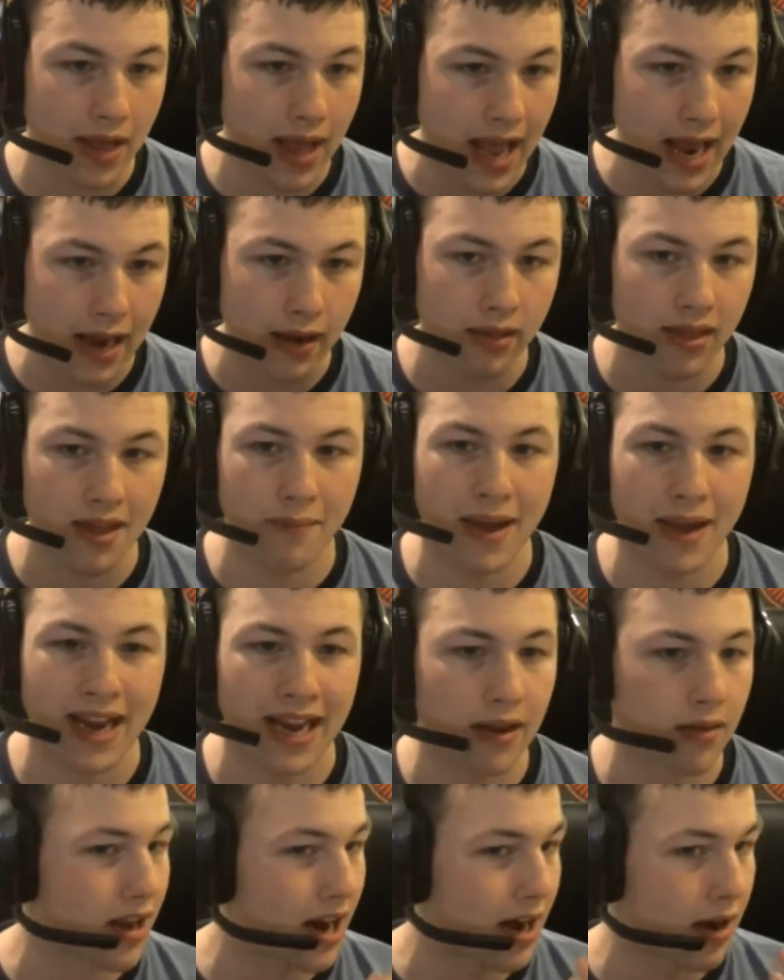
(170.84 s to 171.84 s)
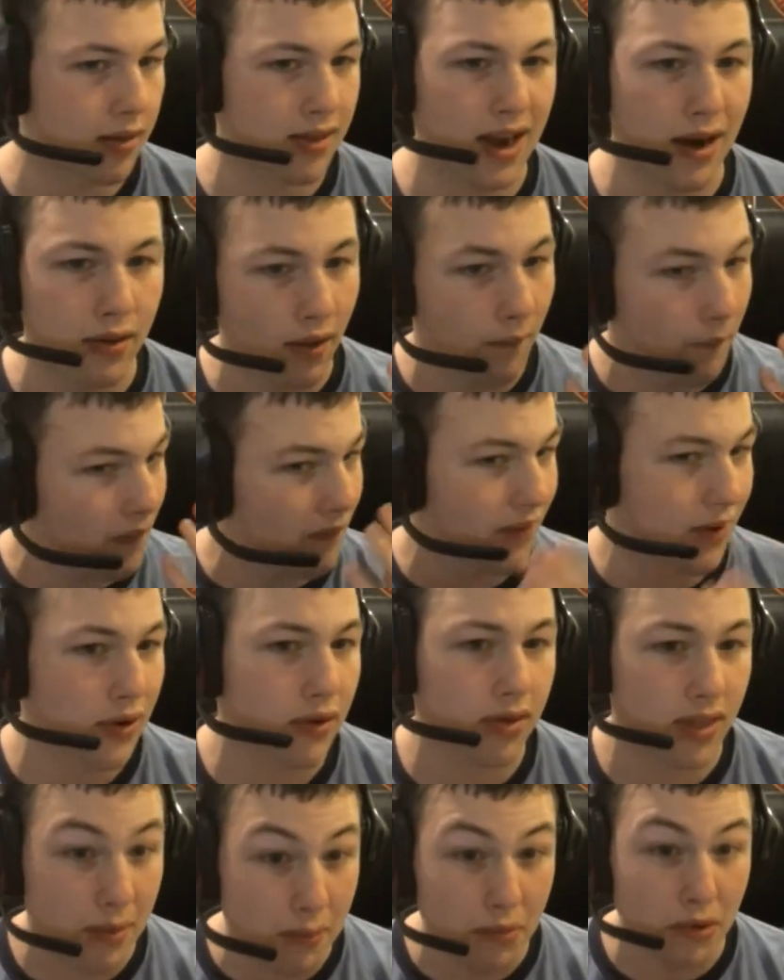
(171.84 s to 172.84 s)
headset mic, it's gonna sound something
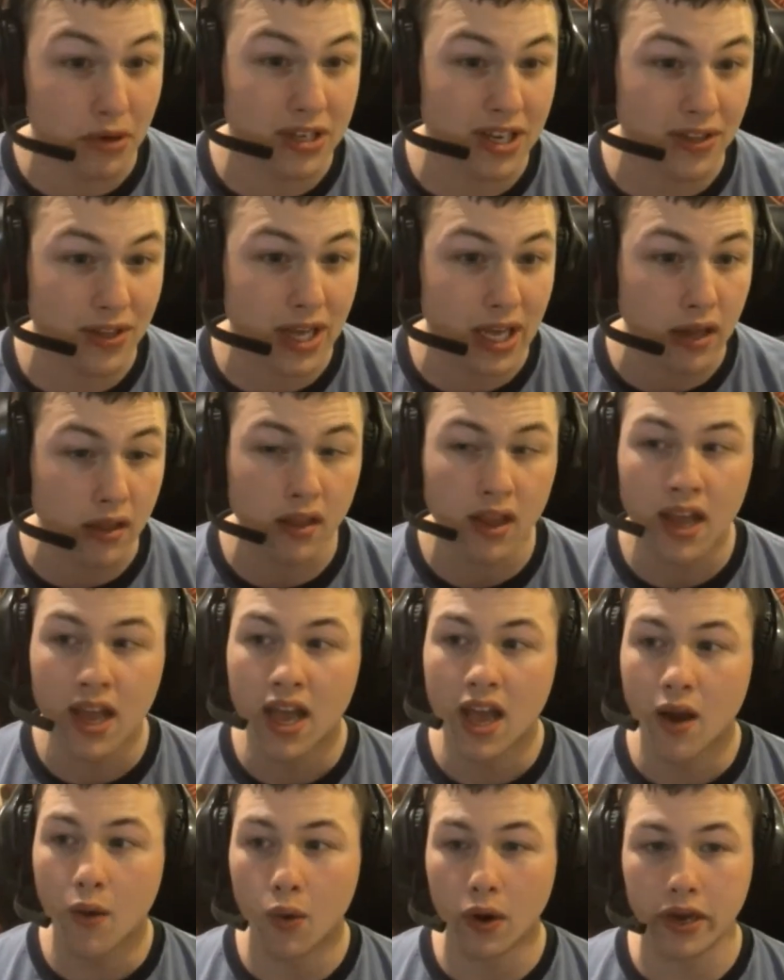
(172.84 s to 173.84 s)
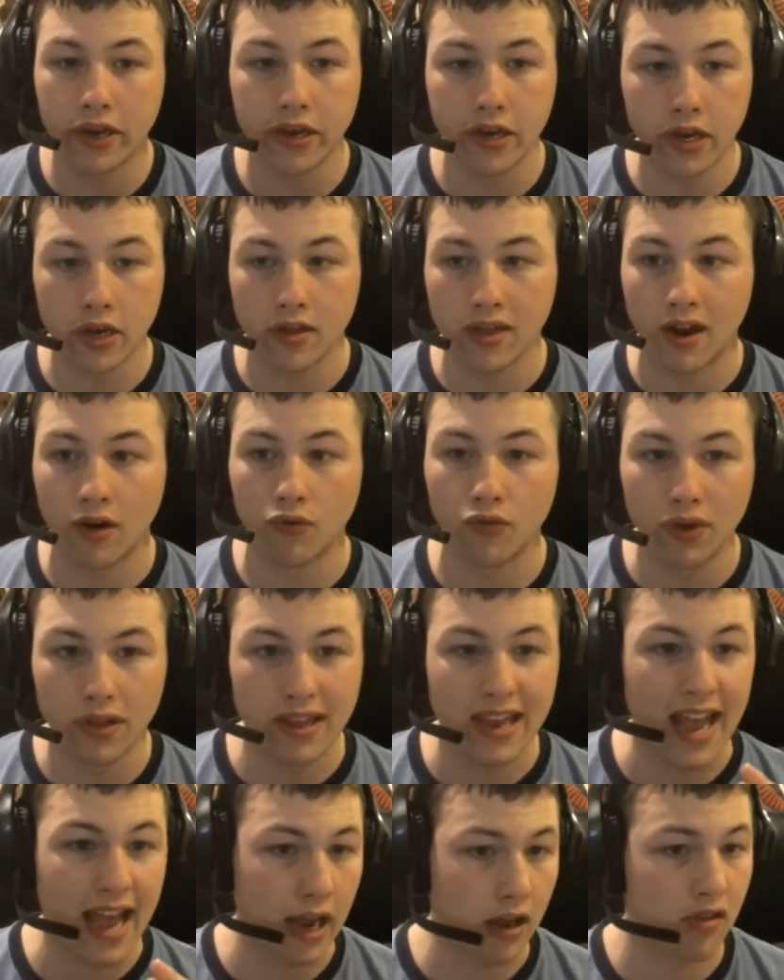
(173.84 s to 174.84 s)
very similar to this, where you sound
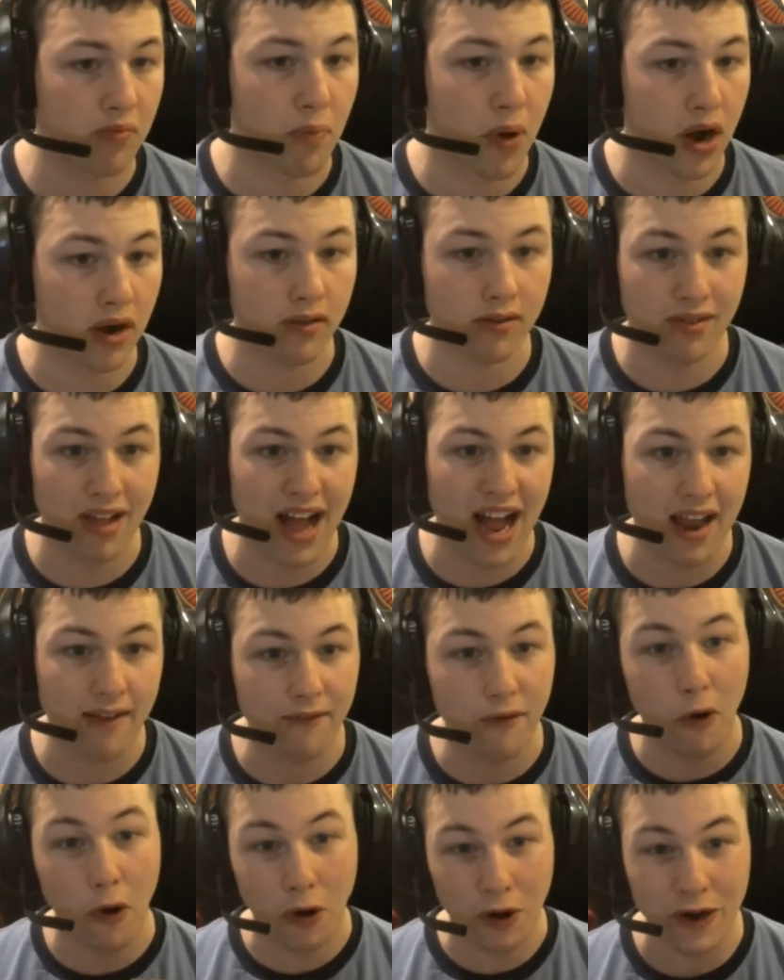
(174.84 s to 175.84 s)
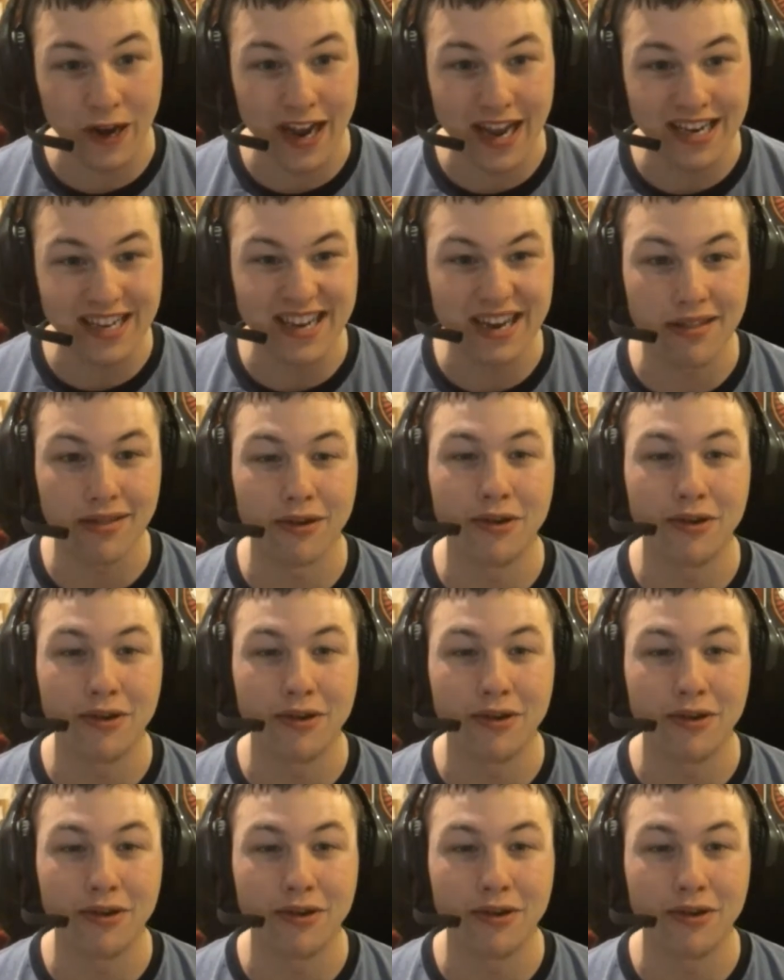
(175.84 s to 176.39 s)
really Xbox Live oriented.